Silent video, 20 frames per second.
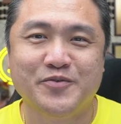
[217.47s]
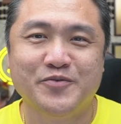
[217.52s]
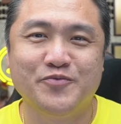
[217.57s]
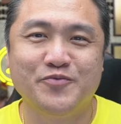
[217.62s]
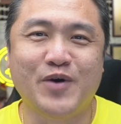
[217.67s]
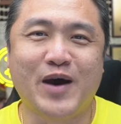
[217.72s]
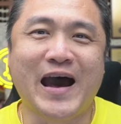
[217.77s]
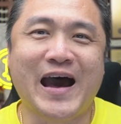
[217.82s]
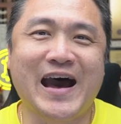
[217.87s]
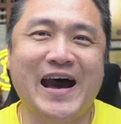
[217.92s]

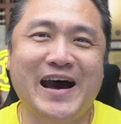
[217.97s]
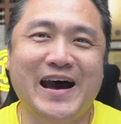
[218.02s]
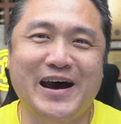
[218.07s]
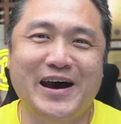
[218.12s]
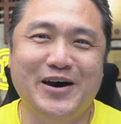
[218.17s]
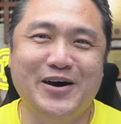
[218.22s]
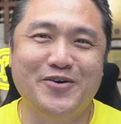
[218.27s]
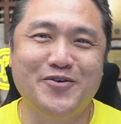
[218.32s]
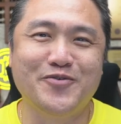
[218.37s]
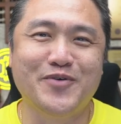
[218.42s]

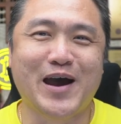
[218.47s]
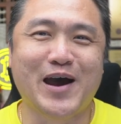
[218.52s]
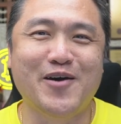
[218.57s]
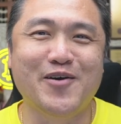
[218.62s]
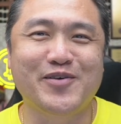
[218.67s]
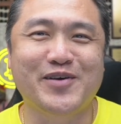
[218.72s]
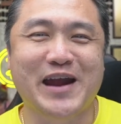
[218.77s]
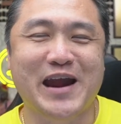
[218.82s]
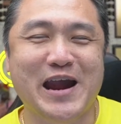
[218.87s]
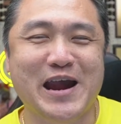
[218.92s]
Wow,
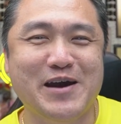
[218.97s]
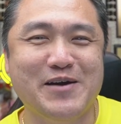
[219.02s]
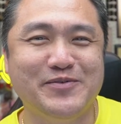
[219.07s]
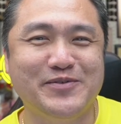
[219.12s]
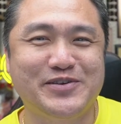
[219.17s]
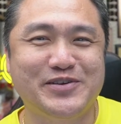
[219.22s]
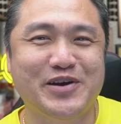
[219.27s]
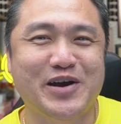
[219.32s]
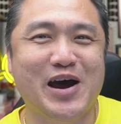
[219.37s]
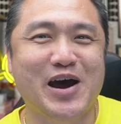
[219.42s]

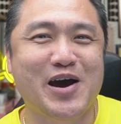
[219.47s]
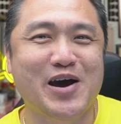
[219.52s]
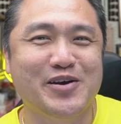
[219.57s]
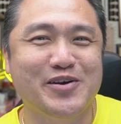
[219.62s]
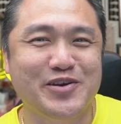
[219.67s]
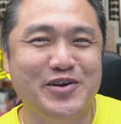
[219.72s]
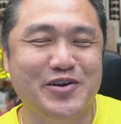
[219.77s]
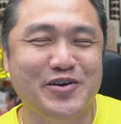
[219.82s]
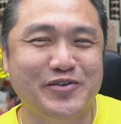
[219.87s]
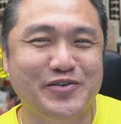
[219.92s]
welcome to
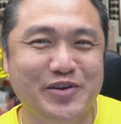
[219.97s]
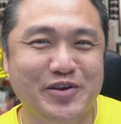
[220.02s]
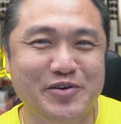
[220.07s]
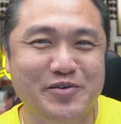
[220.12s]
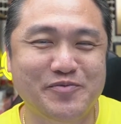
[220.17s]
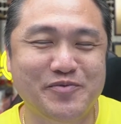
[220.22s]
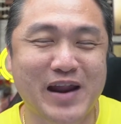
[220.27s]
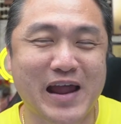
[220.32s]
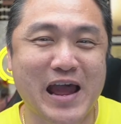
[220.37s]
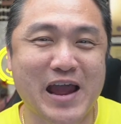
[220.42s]
our
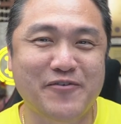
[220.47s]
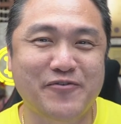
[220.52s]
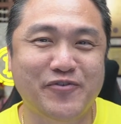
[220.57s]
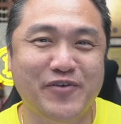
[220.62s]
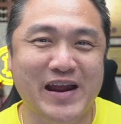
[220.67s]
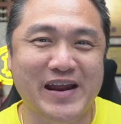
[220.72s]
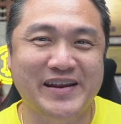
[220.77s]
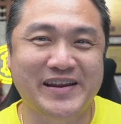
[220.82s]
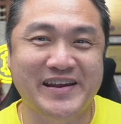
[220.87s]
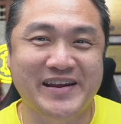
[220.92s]
YouTube live
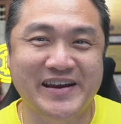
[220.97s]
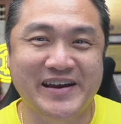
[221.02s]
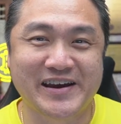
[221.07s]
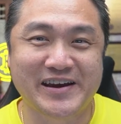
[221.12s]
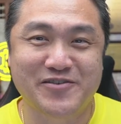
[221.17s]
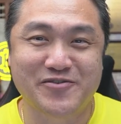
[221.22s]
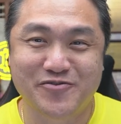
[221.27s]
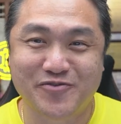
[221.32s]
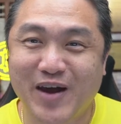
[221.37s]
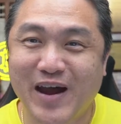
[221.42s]
right
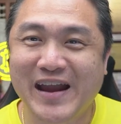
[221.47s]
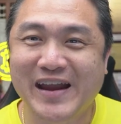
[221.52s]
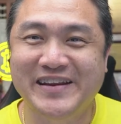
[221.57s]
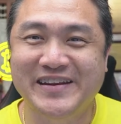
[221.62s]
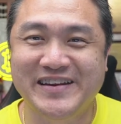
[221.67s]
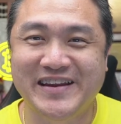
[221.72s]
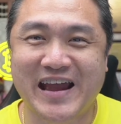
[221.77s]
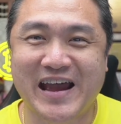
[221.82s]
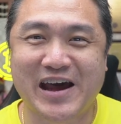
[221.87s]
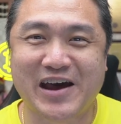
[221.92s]
here,
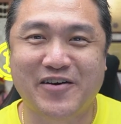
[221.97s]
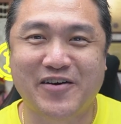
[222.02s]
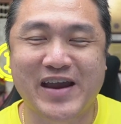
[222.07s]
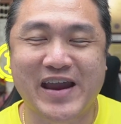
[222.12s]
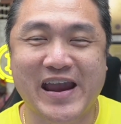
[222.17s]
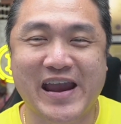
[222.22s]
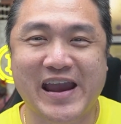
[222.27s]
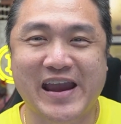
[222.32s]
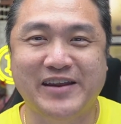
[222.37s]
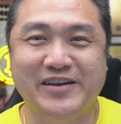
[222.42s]
right now.
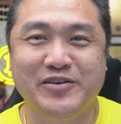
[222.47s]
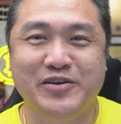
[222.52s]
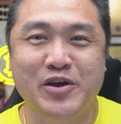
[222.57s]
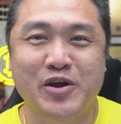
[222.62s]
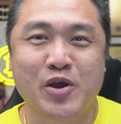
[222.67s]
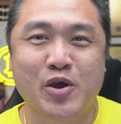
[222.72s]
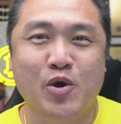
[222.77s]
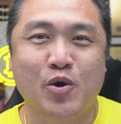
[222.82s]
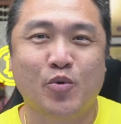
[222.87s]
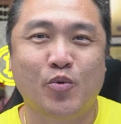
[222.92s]
And
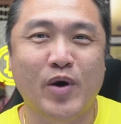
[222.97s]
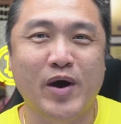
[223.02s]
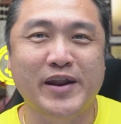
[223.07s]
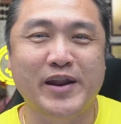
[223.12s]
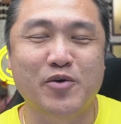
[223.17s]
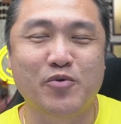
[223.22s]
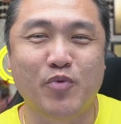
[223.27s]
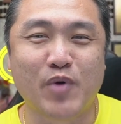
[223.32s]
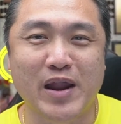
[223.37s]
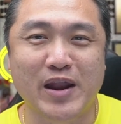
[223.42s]

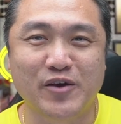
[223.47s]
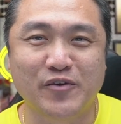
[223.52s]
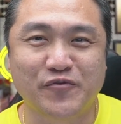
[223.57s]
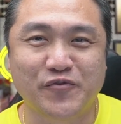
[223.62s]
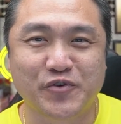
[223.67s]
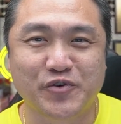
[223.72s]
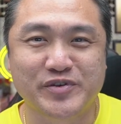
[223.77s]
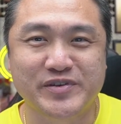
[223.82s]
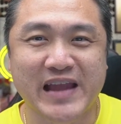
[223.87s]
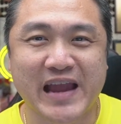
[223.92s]
what a
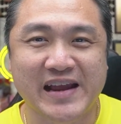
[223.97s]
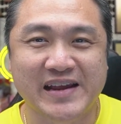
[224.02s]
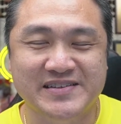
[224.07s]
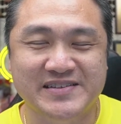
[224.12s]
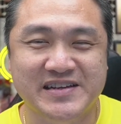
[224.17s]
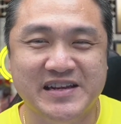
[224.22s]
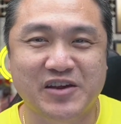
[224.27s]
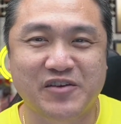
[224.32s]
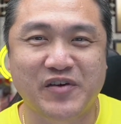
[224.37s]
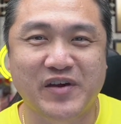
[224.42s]
wonderful
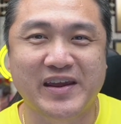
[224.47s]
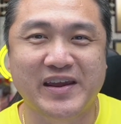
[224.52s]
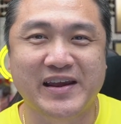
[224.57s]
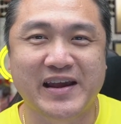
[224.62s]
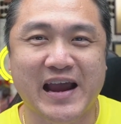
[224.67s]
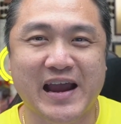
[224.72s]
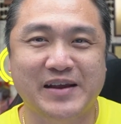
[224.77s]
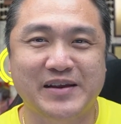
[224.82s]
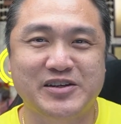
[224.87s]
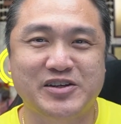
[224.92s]

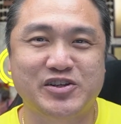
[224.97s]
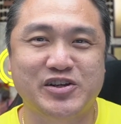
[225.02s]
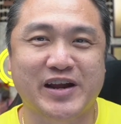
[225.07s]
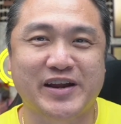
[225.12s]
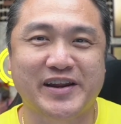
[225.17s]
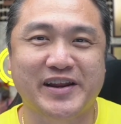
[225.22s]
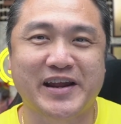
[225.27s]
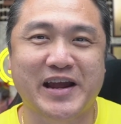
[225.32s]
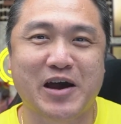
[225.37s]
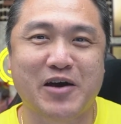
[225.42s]
Thanksgiving. I'm
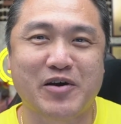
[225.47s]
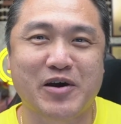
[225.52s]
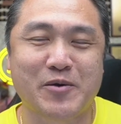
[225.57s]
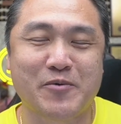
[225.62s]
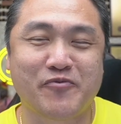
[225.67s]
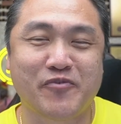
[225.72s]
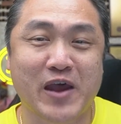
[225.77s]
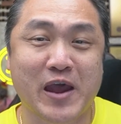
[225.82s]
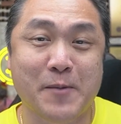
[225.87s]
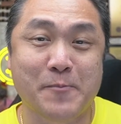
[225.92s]
shouting out
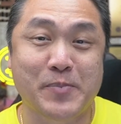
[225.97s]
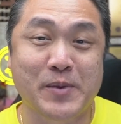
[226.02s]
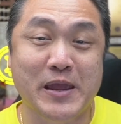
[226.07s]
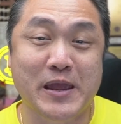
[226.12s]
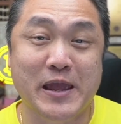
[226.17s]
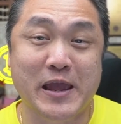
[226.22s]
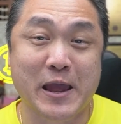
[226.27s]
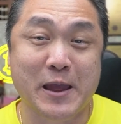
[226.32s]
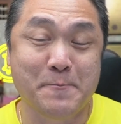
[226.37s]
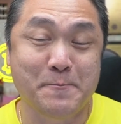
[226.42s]
a
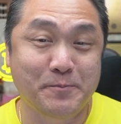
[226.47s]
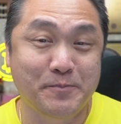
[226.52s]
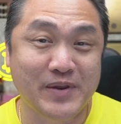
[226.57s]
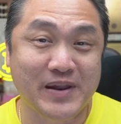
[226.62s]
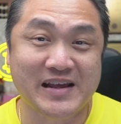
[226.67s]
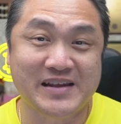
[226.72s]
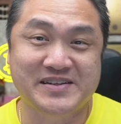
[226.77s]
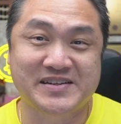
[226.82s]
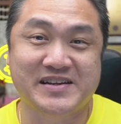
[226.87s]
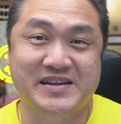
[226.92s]
happy and
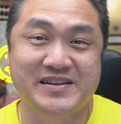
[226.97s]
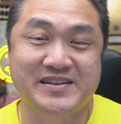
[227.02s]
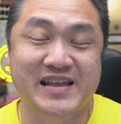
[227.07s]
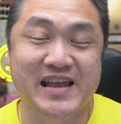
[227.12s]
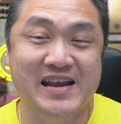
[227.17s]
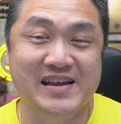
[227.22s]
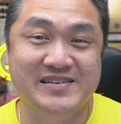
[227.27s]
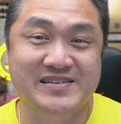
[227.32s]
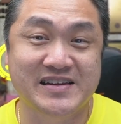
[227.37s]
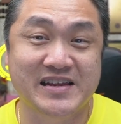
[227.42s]
blessed
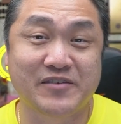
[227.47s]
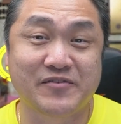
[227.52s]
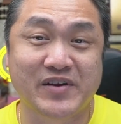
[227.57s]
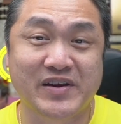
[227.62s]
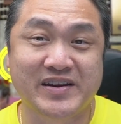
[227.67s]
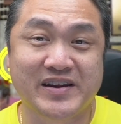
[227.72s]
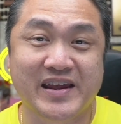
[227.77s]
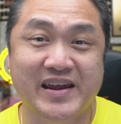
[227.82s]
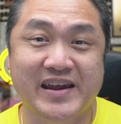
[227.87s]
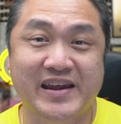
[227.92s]

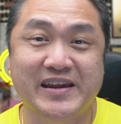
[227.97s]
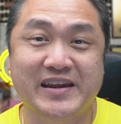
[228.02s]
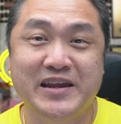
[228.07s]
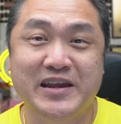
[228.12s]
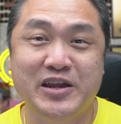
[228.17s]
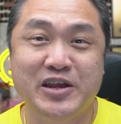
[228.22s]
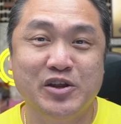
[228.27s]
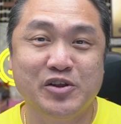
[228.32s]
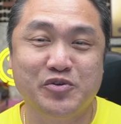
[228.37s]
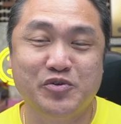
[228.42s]
Thanksgiving
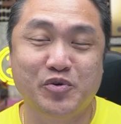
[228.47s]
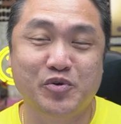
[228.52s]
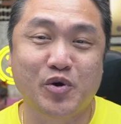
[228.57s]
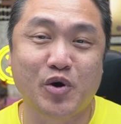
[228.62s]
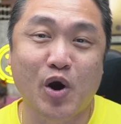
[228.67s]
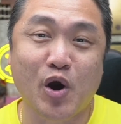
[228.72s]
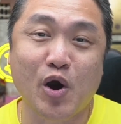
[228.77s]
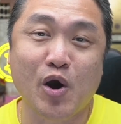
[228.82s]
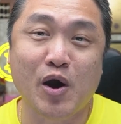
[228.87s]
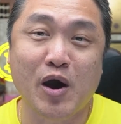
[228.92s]
Day to
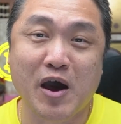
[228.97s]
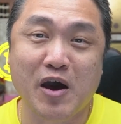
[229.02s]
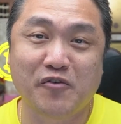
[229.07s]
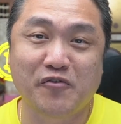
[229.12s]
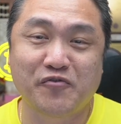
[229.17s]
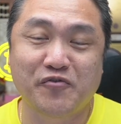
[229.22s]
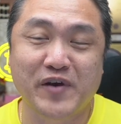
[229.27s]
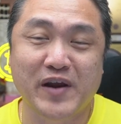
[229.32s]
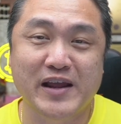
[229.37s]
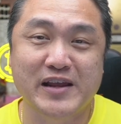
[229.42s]
all
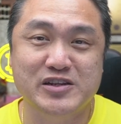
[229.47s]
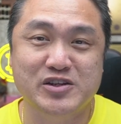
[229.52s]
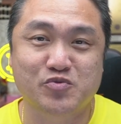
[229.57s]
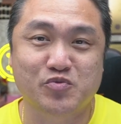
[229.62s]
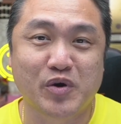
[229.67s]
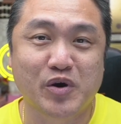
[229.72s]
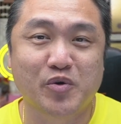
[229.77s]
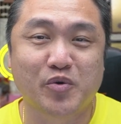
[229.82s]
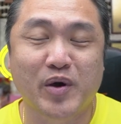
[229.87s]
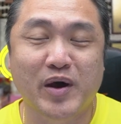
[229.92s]
our friends
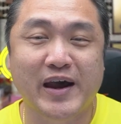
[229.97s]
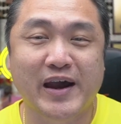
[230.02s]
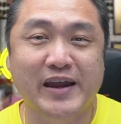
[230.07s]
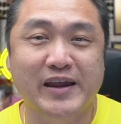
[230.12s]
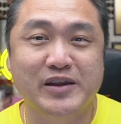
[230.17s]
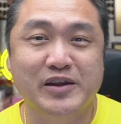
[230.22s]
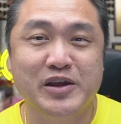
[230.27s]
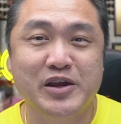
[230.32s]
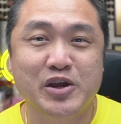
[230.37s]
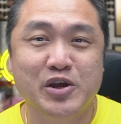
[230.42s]

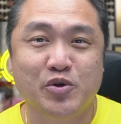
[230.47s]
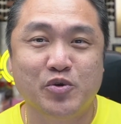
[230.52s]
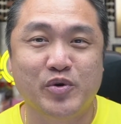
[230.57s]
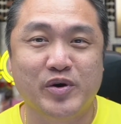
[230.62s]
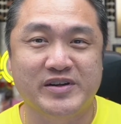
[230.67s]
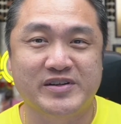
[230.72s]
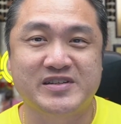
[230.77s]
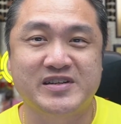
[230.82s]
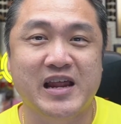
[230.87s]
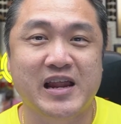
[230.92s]
worldwide
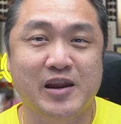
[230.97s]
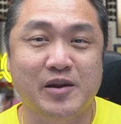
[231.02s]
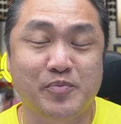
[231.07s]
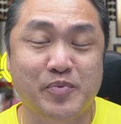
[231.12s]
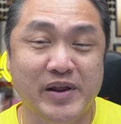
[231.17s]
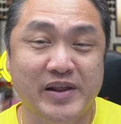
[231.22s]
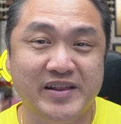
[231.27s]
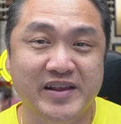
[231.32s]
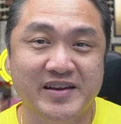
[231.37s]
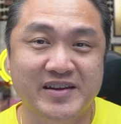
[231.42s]
who are
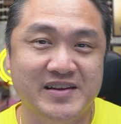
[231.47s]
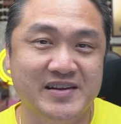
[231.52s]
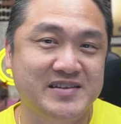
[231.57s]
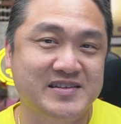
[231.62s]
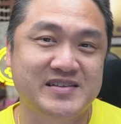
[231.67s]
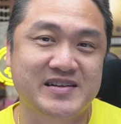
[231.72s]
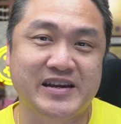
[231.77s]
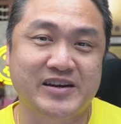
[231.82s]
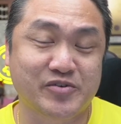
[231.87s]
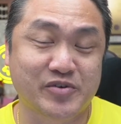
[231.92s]
celebrating
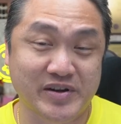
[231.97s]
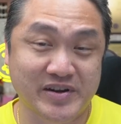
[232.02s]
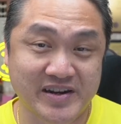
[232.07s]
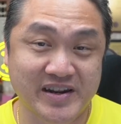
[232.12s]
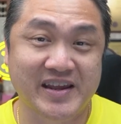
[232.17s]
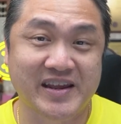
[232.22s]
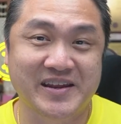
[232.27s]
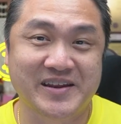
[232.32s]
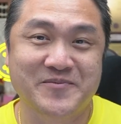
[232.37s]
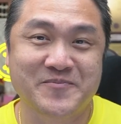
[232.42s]
this sacred
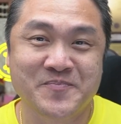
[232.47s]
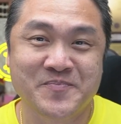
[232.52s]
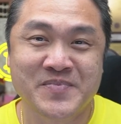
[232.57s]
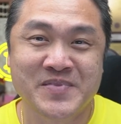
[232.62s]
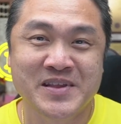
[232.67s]
day.